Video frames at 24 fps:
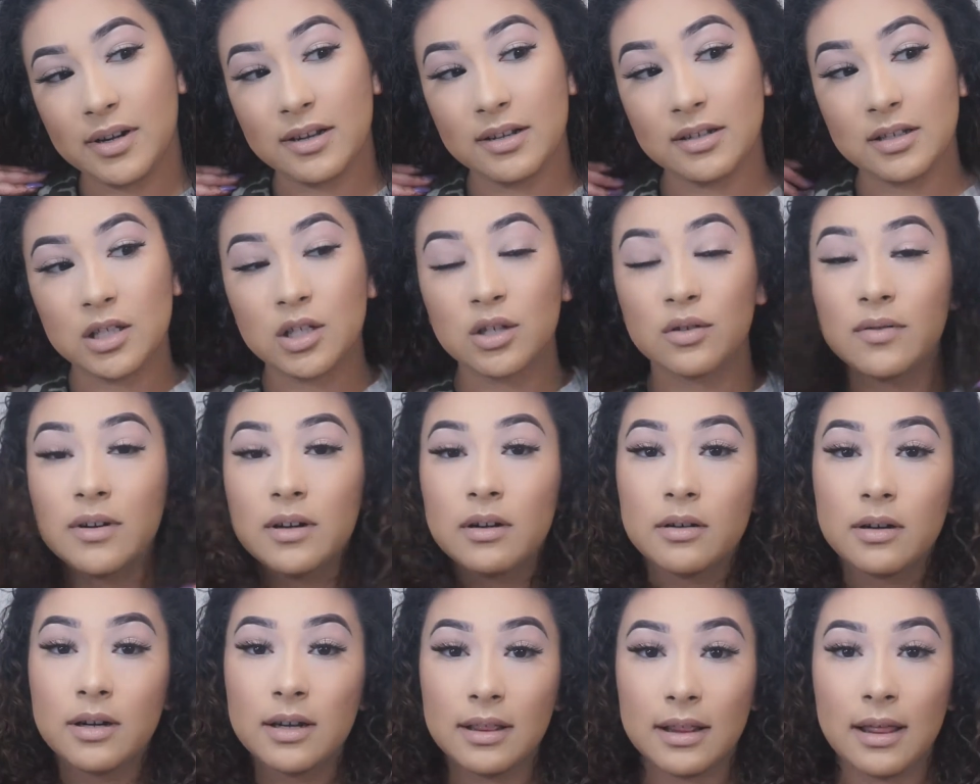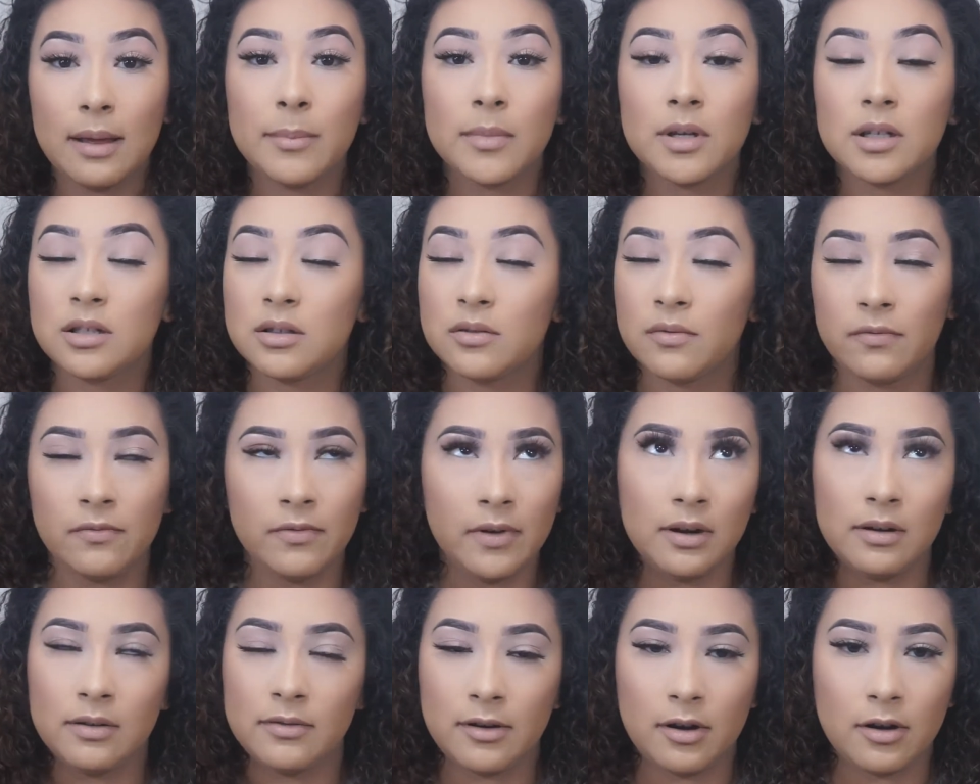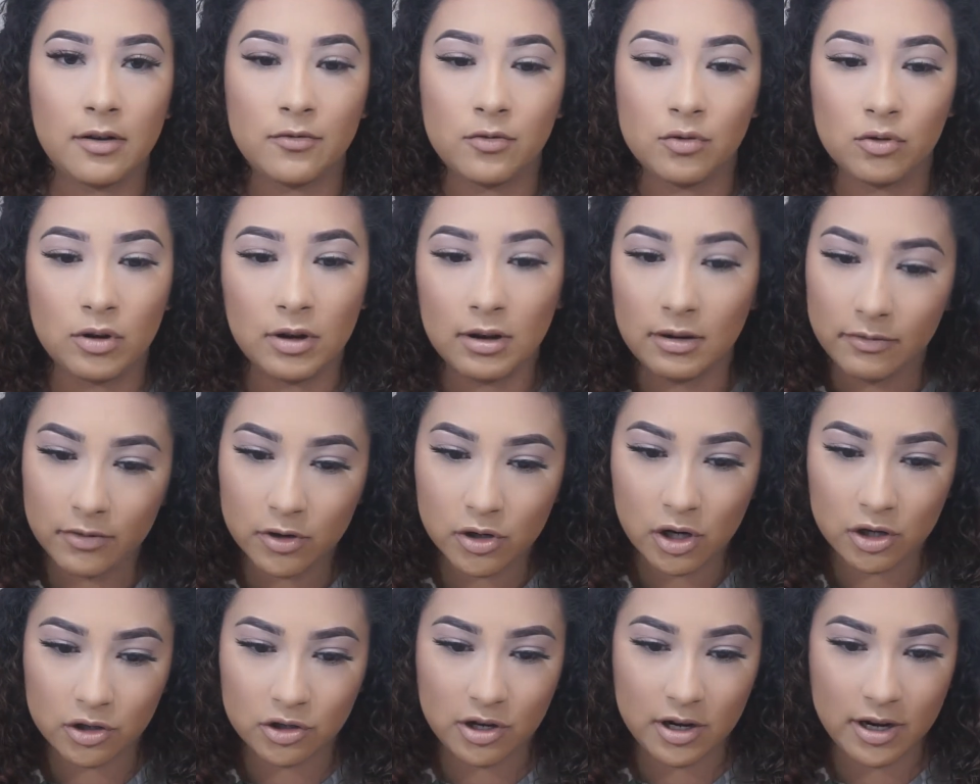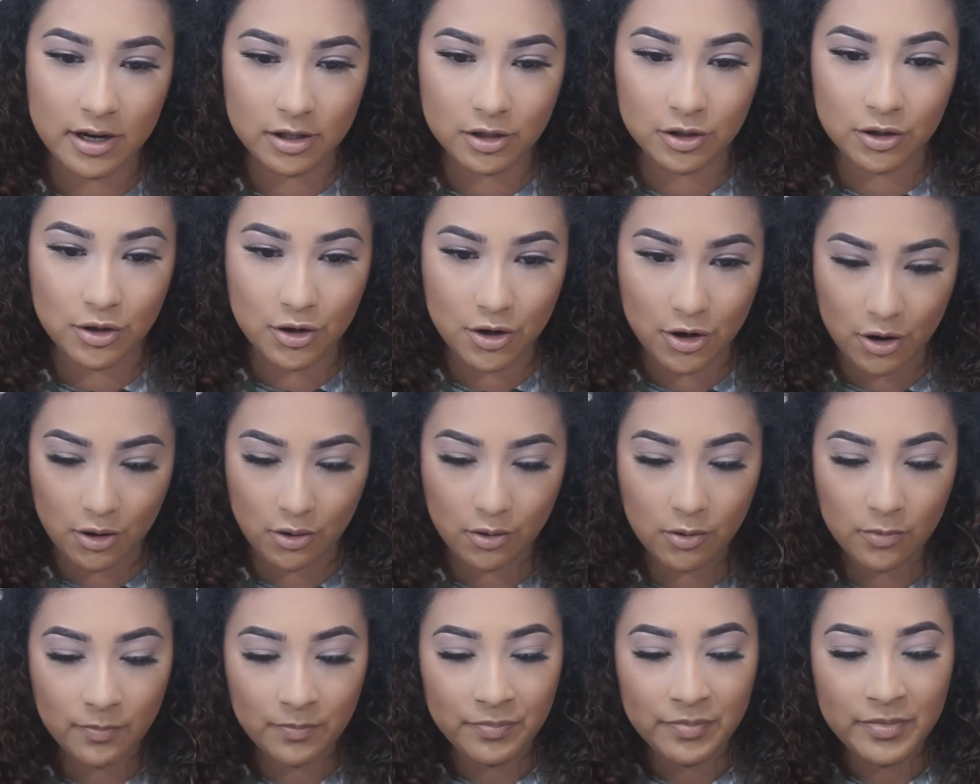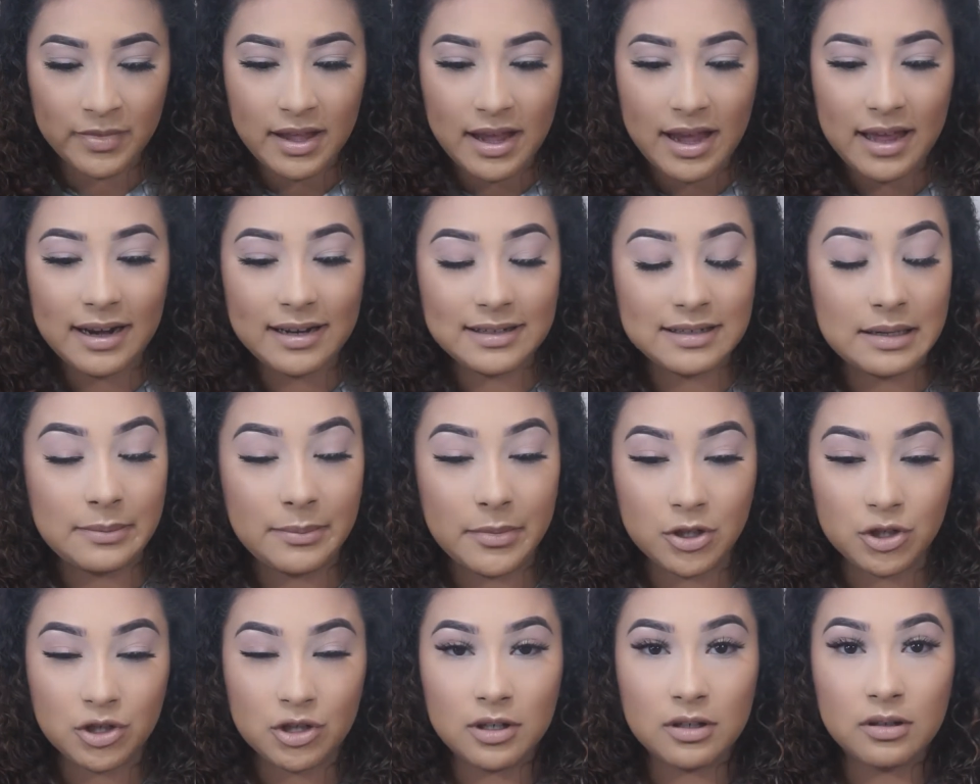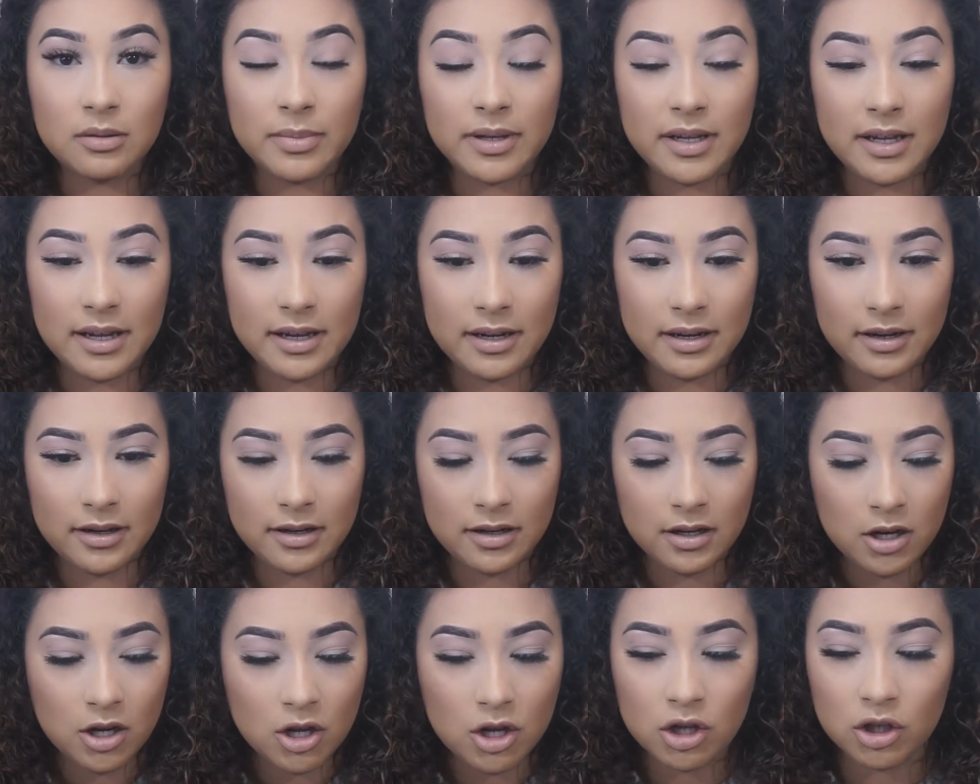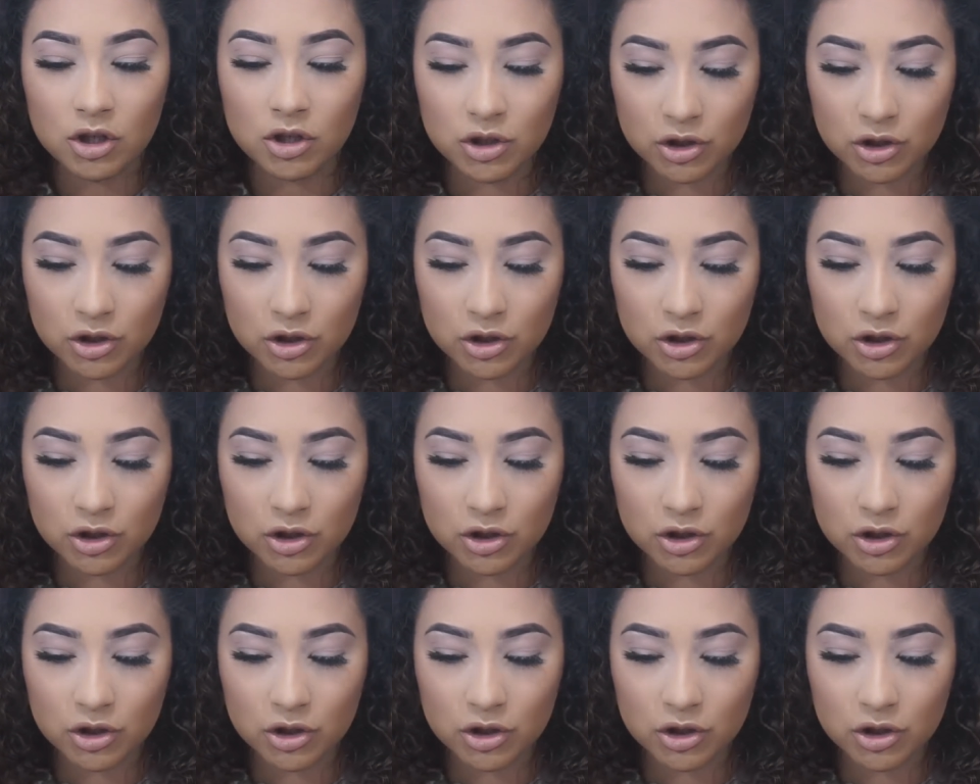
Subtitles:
but it's still very glam. It's very full coverage, as you guys know, and as I mentioned in the beginning.